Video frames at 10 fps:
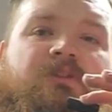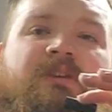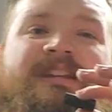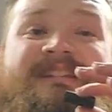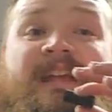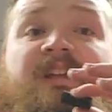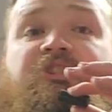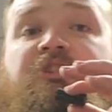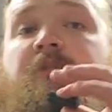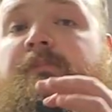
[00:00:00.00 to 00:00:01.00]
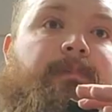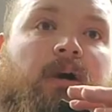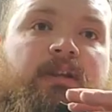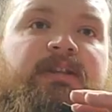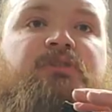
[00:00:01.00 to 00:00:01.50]
you can attach to your
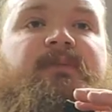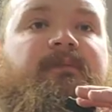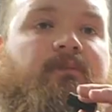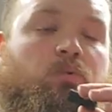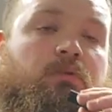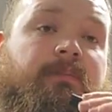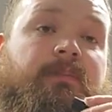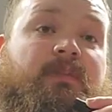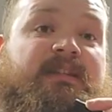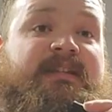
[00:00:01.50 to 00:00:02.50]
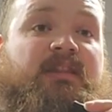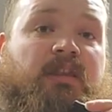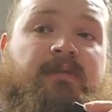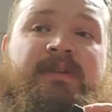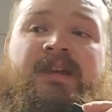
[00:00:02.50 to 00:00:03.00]
body to perform the
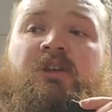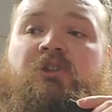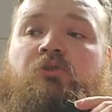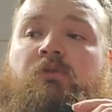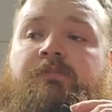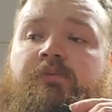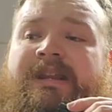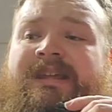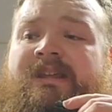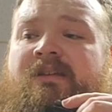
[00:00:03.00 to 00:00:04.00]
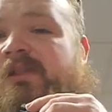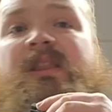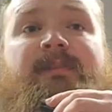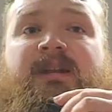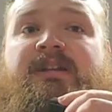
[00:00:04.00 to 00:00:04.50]
deadlift, you're pretty
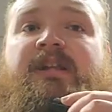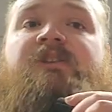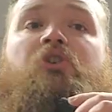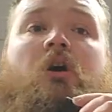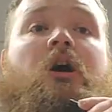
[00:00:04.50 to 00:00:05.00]
limited in your